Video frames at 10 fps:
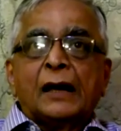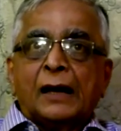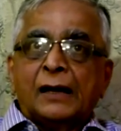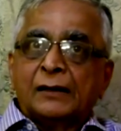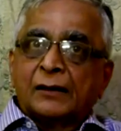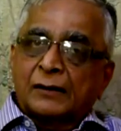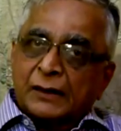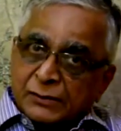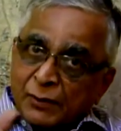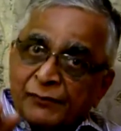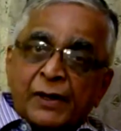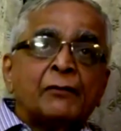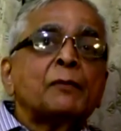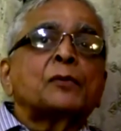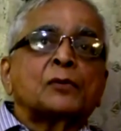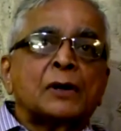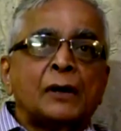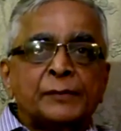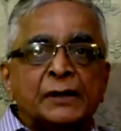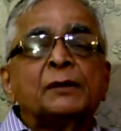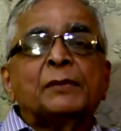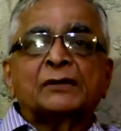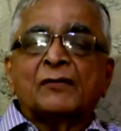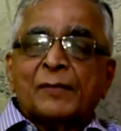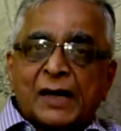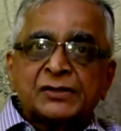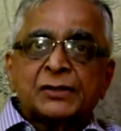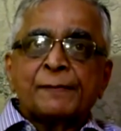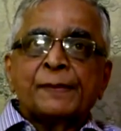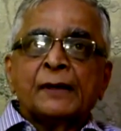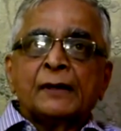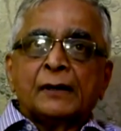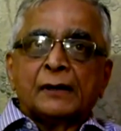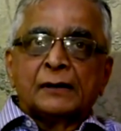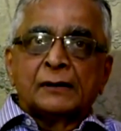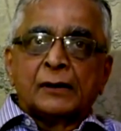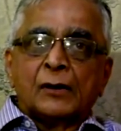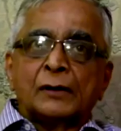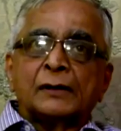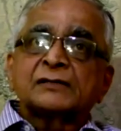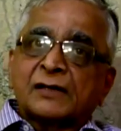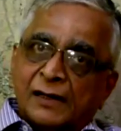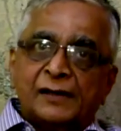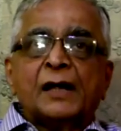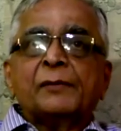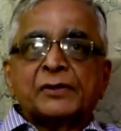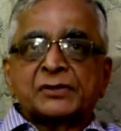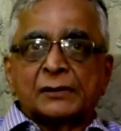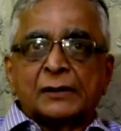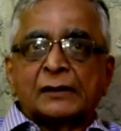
And that's why we have a program in the month of March on the Skill India Mission.